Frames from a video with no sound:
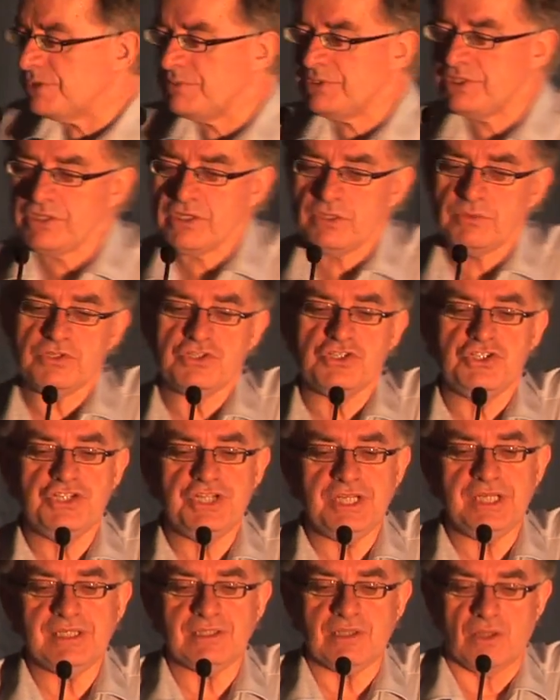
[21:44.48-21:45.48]
something known as
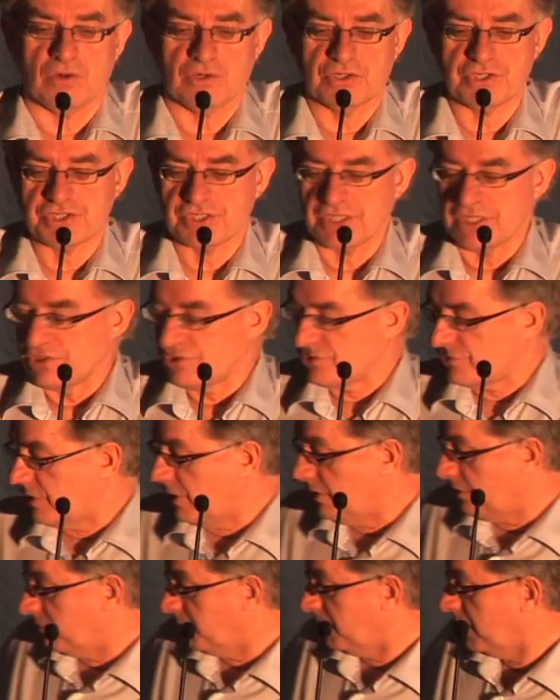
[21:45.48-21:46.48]
G-lock
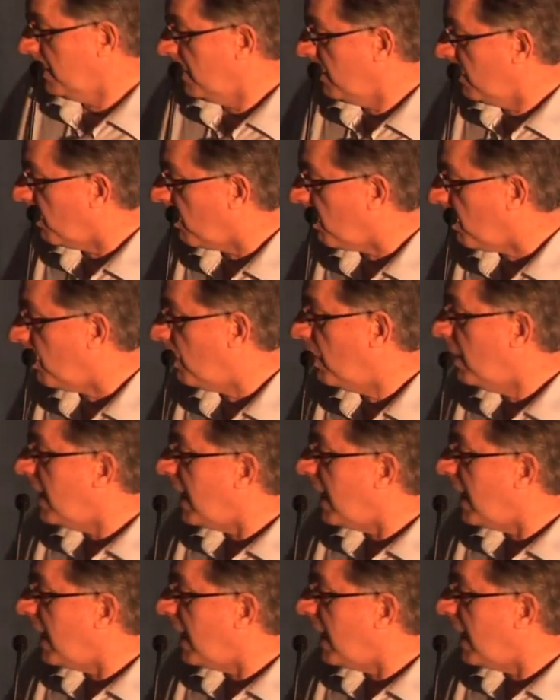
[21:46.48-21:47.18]
syndrome, or